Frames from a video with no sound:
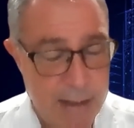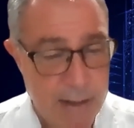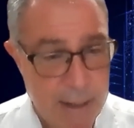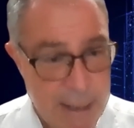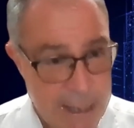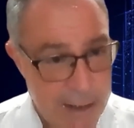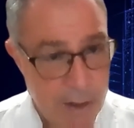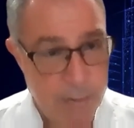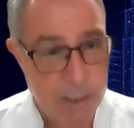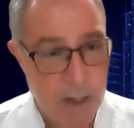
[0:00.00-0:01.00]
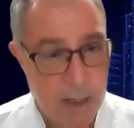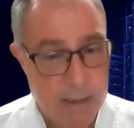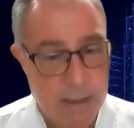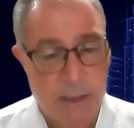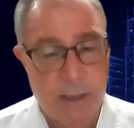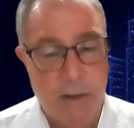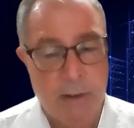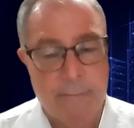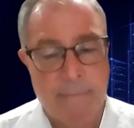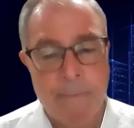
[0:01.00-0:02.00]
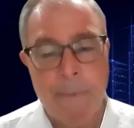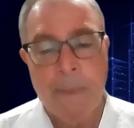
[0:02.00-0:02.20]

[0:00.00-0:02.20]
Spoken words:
pain, economic costs, and so on.